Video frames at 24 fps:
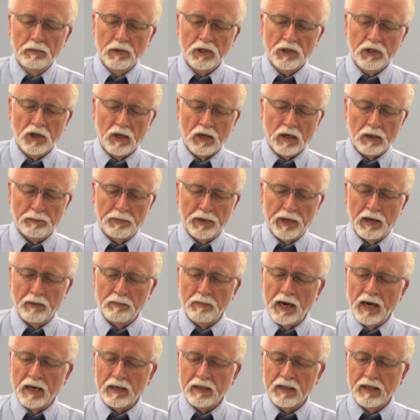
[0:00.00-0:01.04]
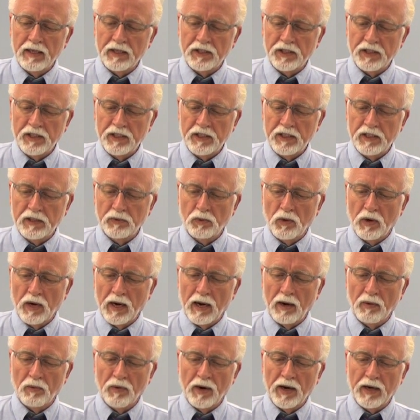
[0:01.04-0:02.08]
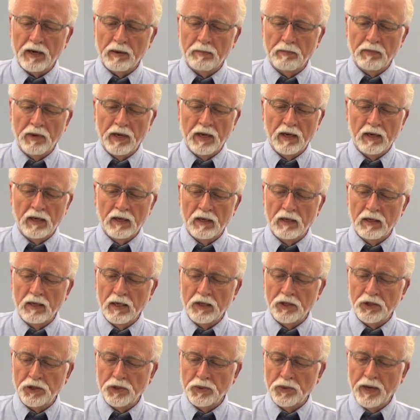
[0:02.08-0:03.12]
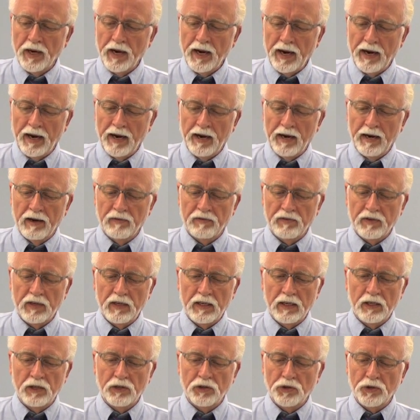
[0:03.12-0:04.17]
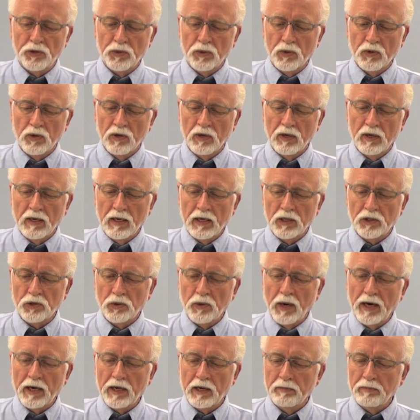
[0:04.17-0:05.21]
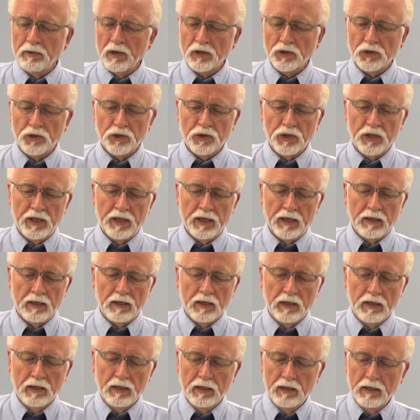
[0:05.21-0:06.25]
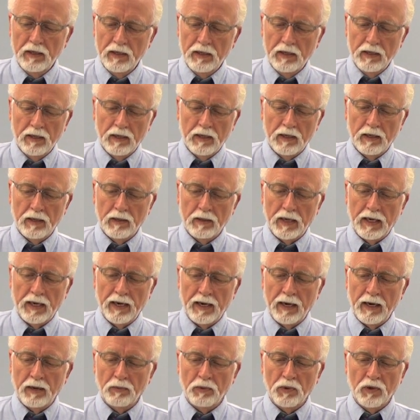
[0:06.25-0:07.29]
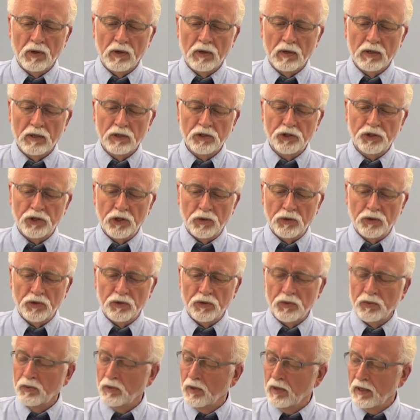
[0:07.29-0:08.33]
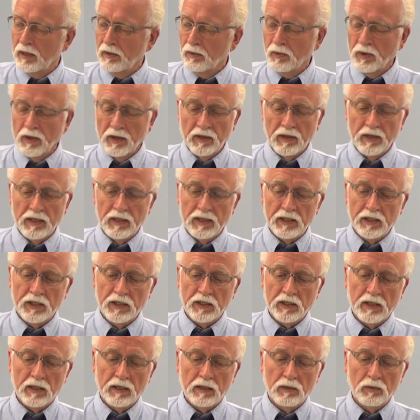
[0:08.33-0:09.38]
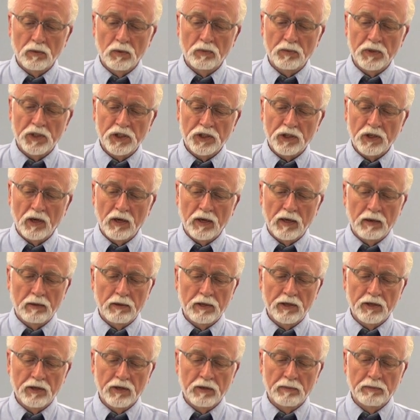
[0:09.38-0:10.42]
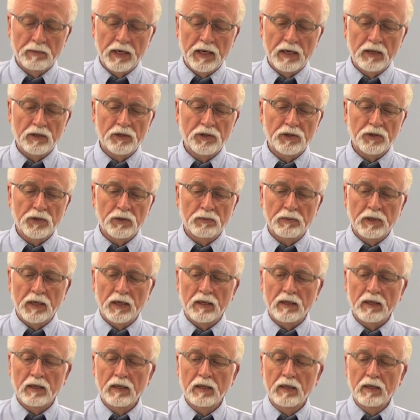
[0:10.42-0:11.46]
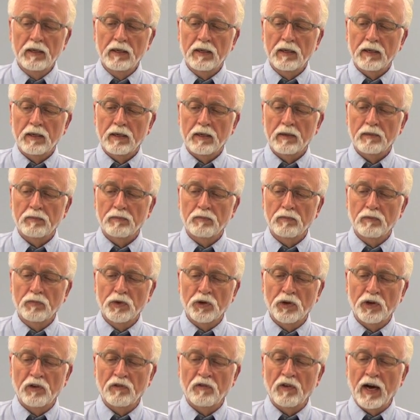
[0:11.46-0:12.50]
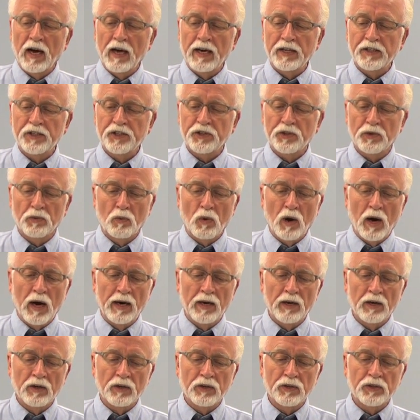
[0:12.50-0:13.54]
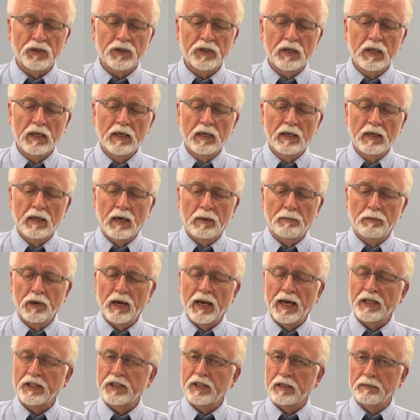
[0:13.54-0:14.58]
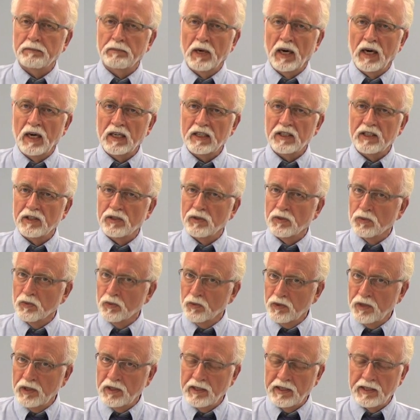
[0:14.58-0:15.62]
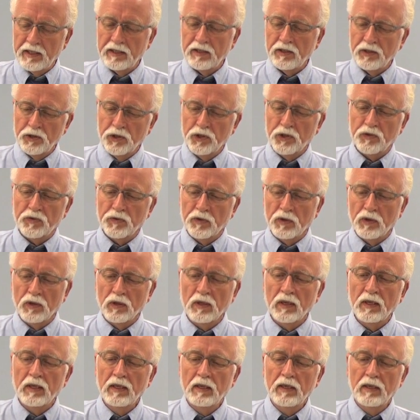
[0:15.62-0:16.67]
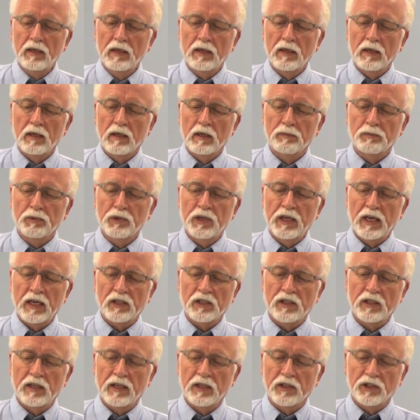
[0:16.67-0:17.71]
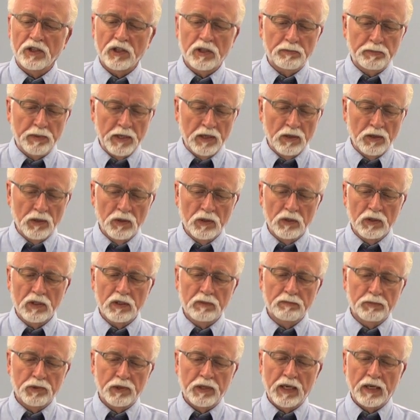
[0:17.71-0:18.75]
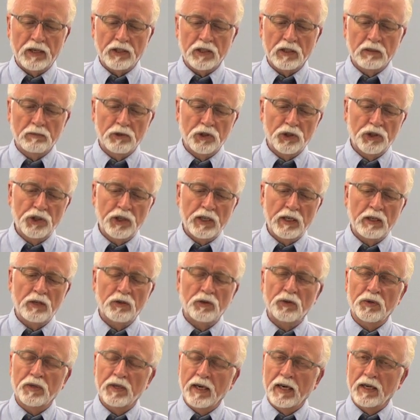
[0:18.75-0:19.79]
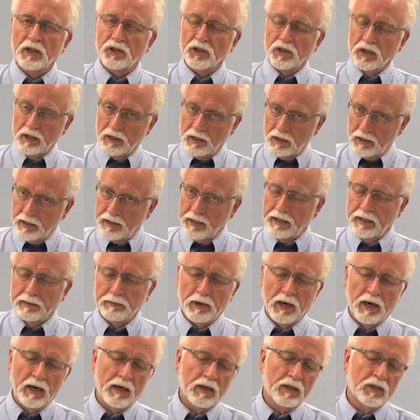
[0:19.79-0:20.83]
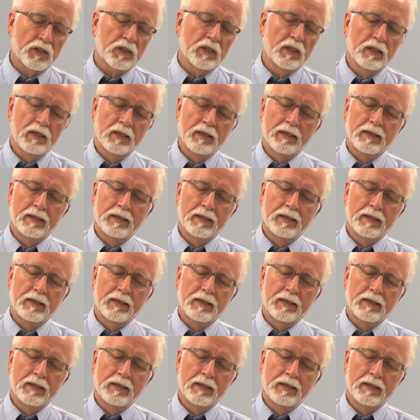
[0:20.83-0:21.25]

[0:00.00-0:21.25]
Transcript: We'll talk a bit about this. This is what I recommend that you have in your electroacupuncture kit. Uh, and I will show you uh, one of these uh, when we start out here in a minute too. But um, your device, your wires, a plastic box is really useful uh, protects against spills, protects the machine. You can actually clean the box.